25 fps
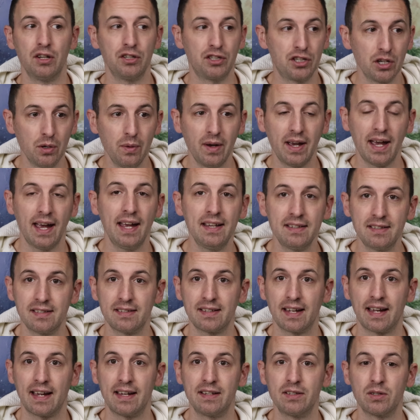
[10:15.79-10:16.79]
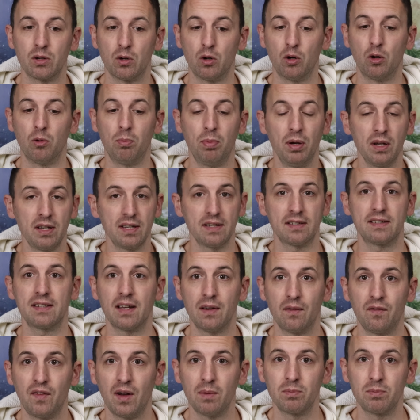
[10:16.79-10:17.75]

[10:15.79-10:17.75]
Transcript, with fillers: do a headstand, or put yourself